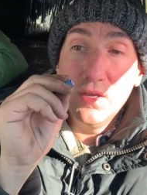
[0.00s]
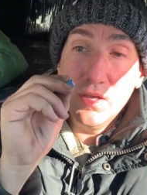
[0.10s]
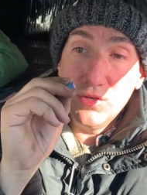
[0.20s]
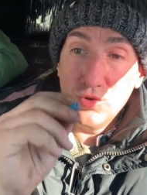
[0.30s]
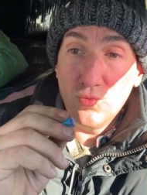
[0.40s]

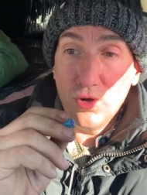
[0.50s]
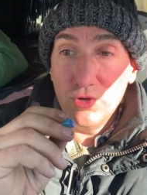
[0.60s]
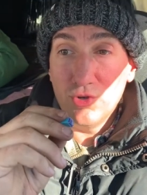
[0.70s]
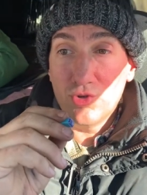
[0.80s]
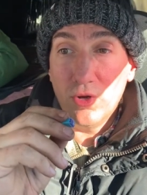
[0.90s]
and you run
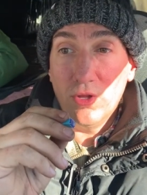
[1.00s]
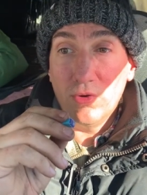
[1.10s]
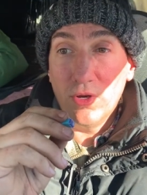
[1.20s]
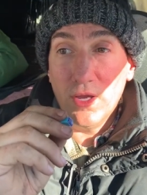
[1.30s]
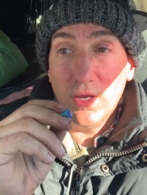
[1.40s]
your
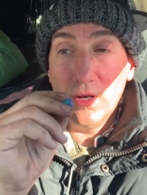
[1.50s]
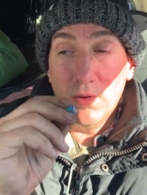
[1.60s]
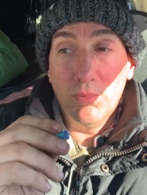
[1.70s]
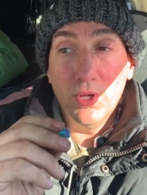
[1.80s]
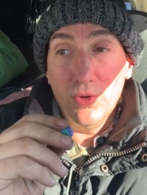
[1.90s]
trailer again and
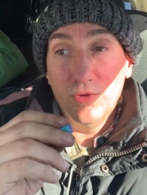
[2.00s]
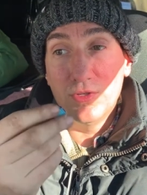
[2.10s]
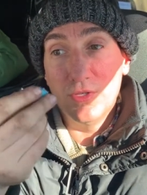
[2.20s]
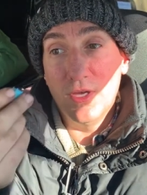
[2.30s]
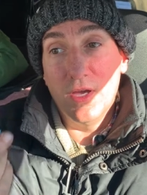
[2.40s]
it
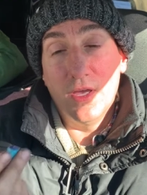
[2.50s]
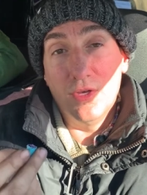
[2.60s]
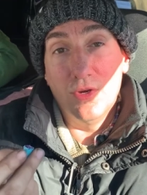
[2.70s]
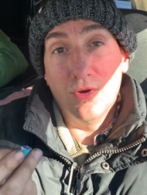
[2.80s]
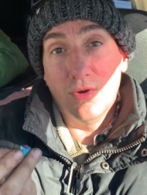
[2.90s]
blows,
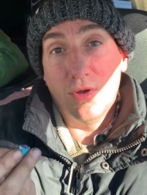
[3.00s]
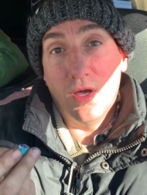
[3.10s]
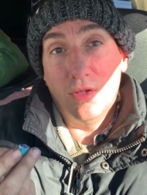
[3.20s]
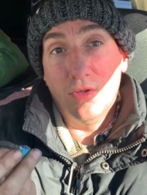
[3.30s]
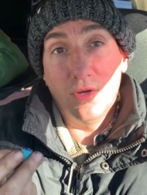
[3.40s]
then you're
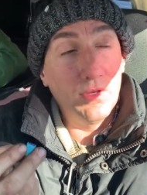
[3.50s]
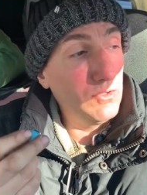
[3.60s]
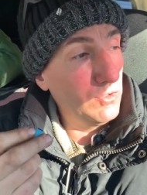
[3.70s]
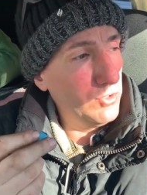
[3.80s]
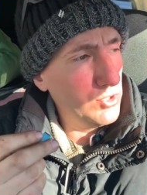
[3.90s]
out of luck
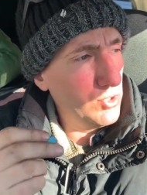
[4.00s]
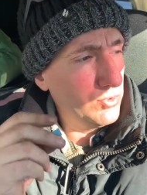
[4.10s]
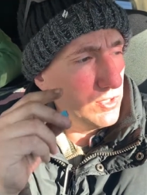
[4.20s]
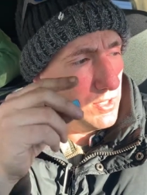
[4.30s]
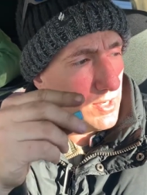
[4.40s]
until you go
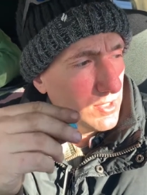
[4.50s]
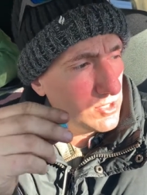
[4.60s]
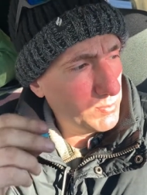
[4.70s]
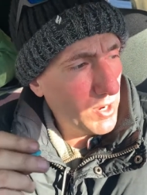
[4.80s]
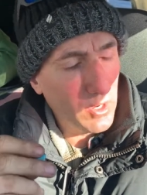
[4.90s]
to the next
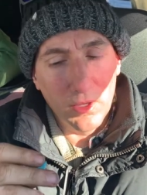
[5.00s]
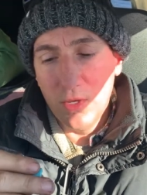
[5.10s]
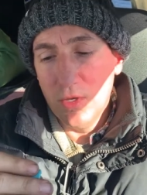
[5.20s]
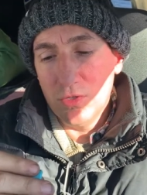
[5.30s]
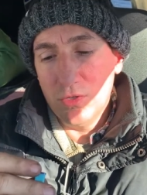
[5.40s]
spot.
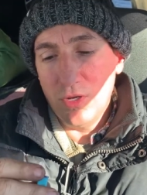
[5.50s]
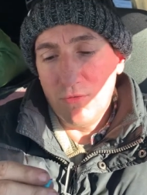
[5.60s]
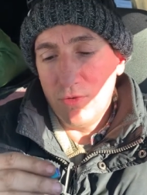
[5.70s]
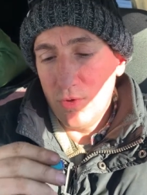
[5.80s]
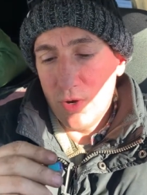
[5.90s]
So you
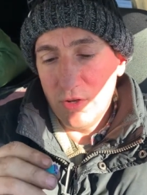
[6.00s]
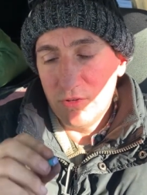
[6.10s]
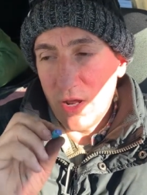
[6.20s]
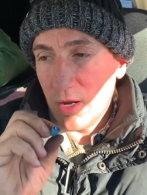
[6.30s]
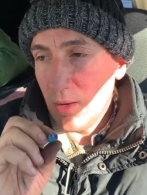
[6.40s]
definitely want to
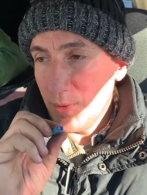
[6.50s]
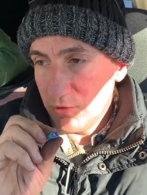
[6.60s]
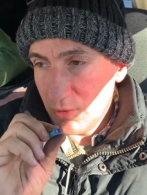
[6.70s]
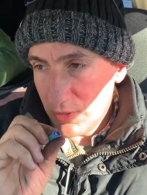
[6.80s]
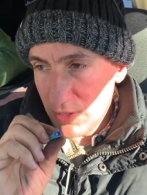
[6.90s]
stock up on
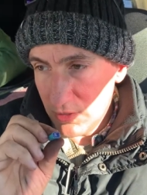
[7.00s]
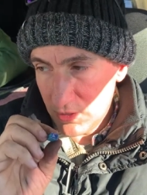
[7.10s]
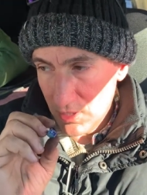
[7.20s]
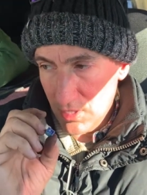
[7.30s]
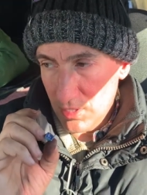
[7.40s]
some of
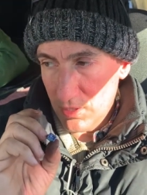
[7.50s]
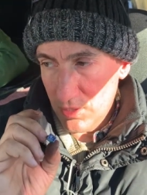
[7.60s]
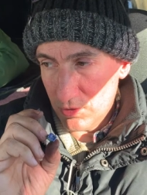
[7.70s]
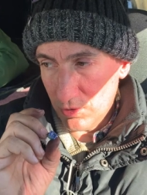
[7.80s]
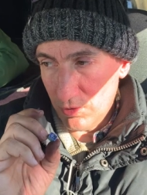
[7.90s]
these.
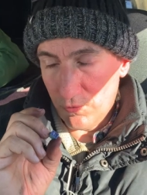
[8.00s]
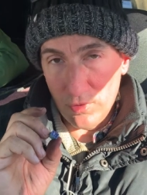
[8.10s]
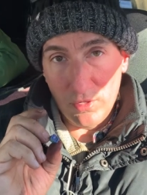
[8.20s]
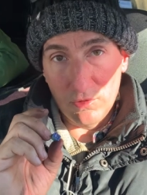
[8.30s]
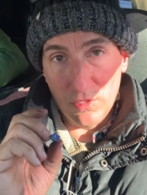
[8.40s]
These are good for,
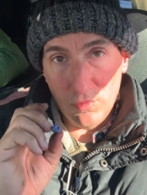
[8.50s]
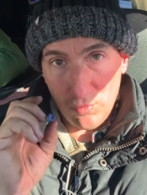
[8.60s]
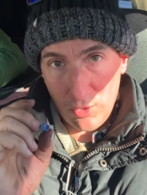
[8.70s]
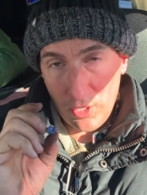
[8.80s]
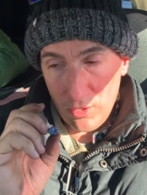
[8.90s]
like I said, the
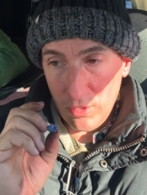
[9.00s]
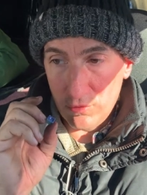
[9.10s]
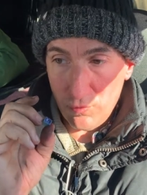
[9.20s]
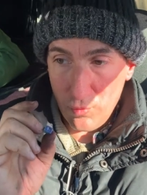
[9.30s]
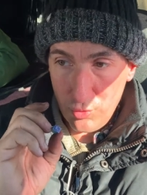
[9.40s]
running lights
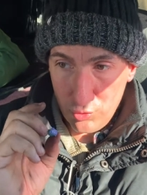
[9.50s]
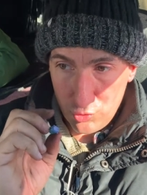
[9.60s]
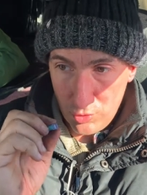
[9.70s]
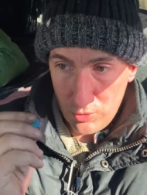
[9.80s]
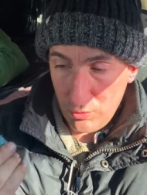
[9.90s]
for your
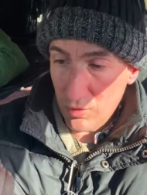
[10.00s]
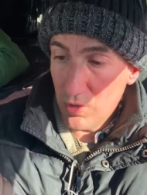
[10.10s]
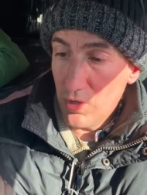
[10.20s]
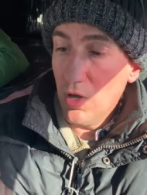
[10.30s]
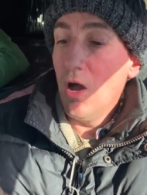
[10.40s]
trailer.
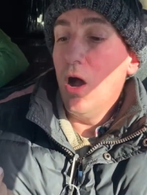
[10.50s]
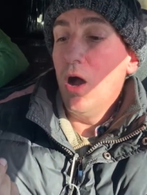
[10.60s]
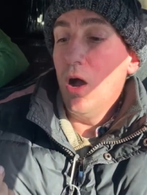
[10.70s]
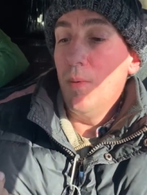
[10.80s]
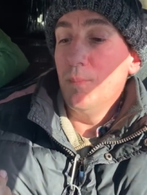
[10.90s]

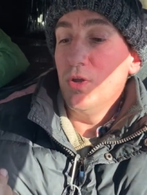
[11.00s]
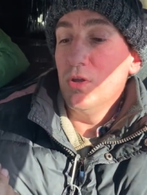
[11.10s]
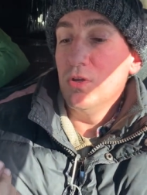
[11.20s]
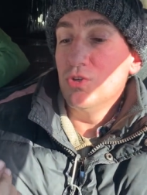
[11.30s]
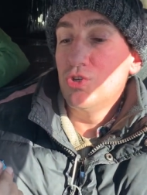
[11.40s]
I'm
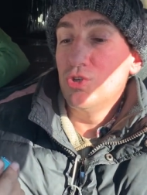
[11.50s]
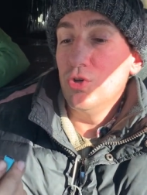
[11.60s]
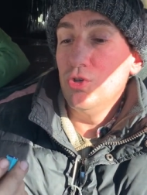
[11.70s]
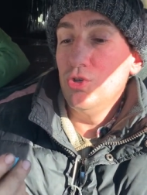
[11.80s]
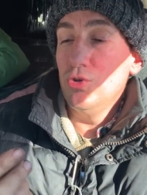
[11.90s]
going to
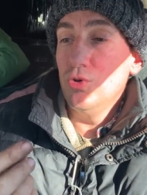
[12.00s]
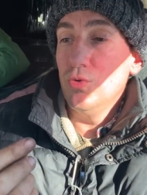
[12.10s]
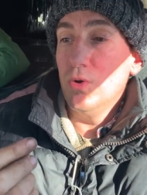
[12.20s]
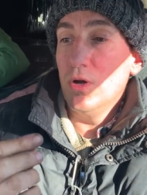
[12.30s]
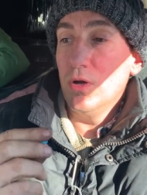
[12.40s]
show
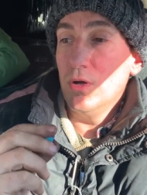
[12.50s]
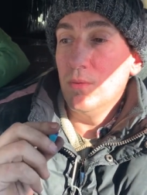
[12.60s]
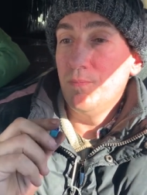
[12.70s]
you uh,